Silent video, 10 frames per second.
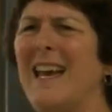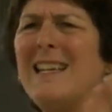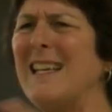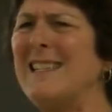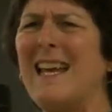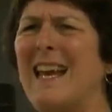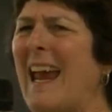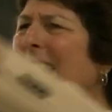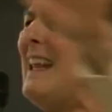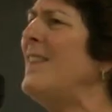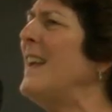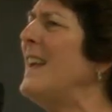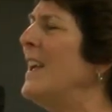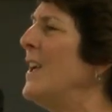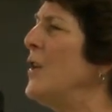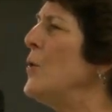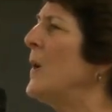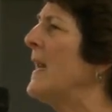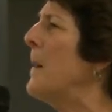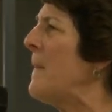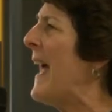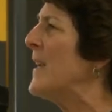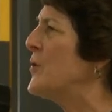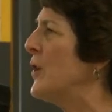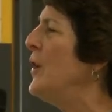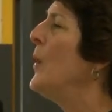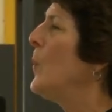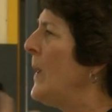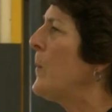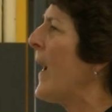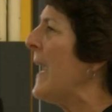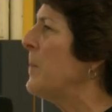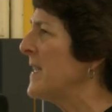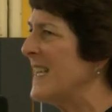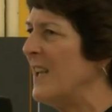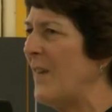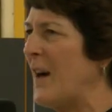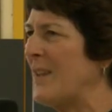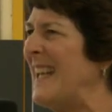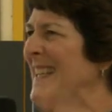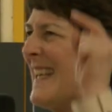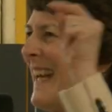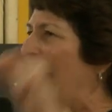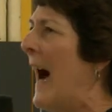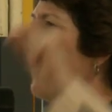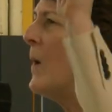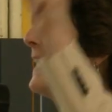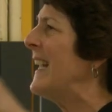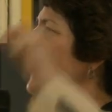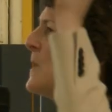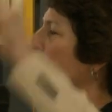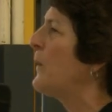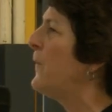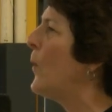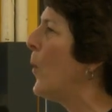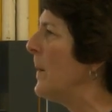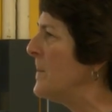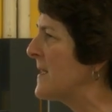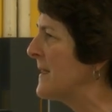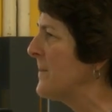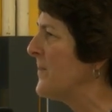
as I said, anything you can imagine, we were able to give our kids, and our kids performed.